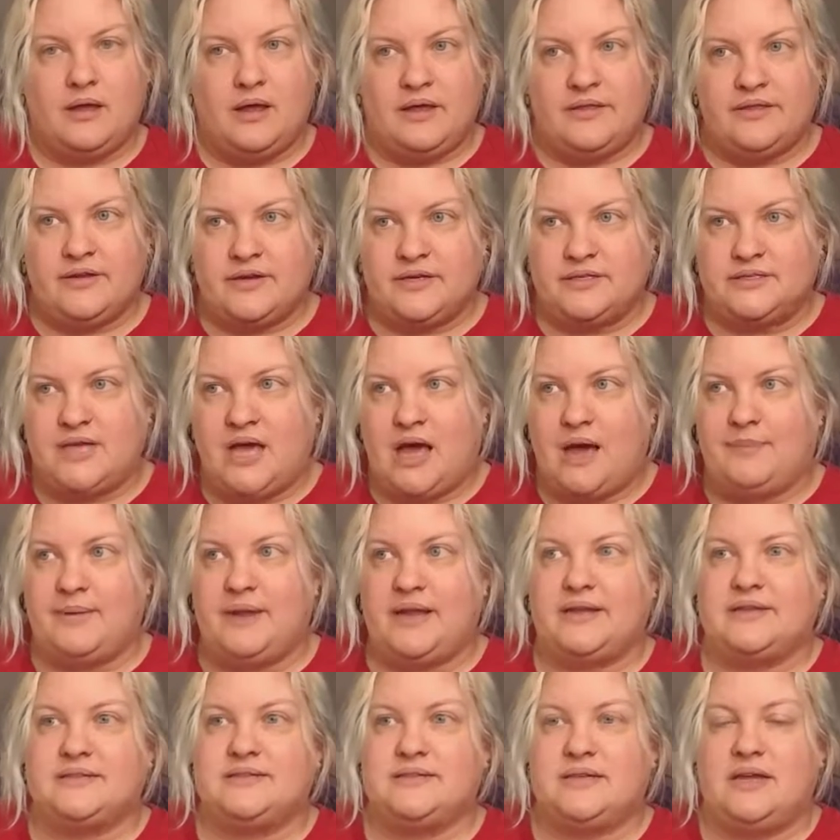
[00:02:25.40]
topics,
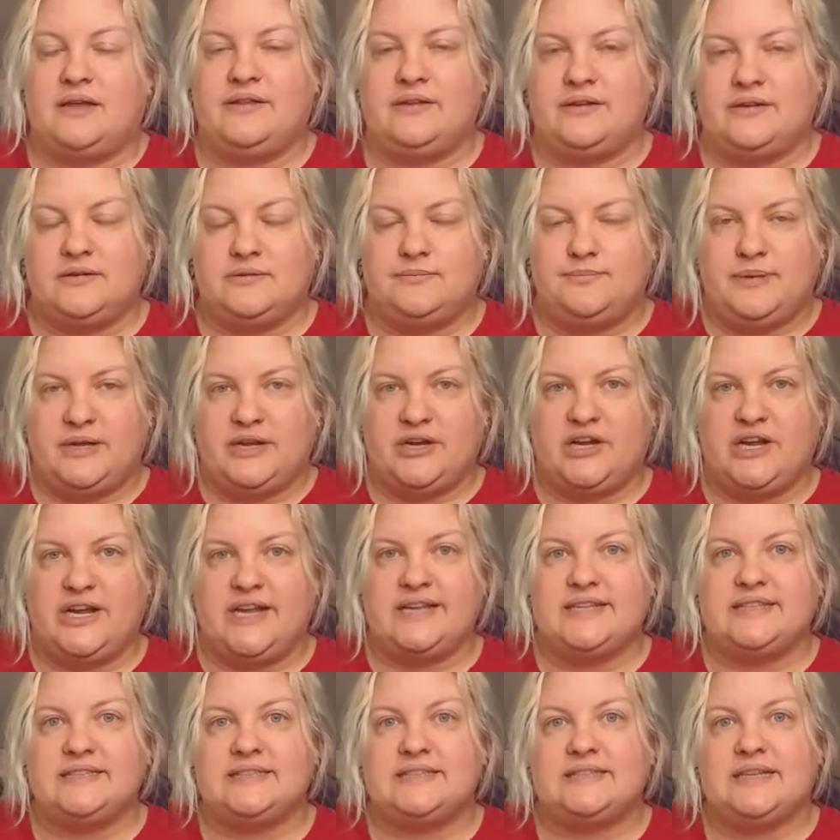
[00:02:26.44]
other periods,
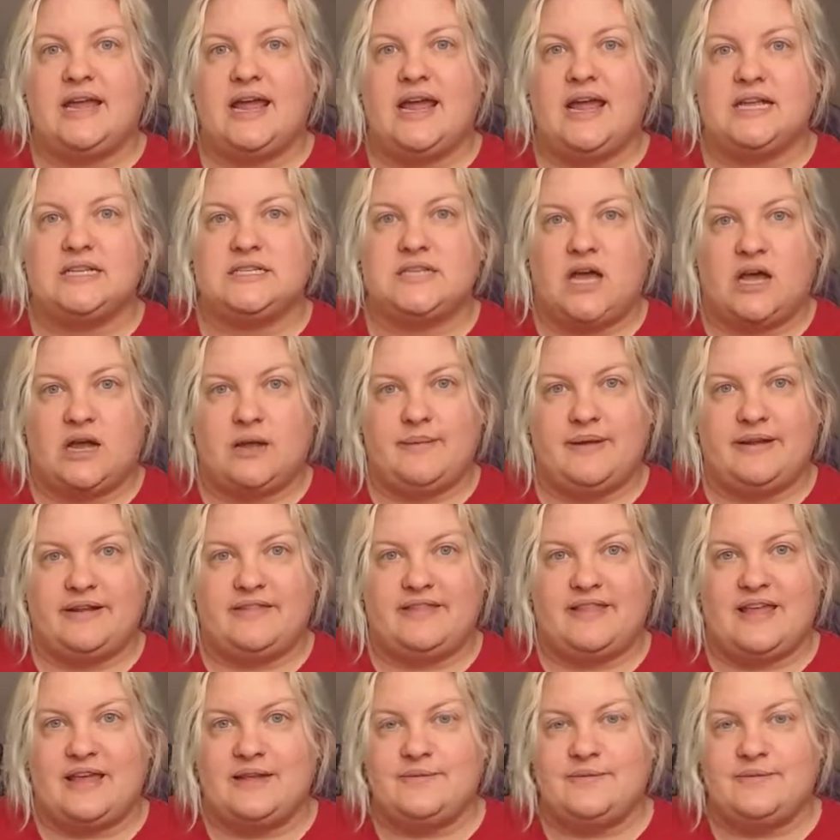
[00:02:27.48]
and talk about it then.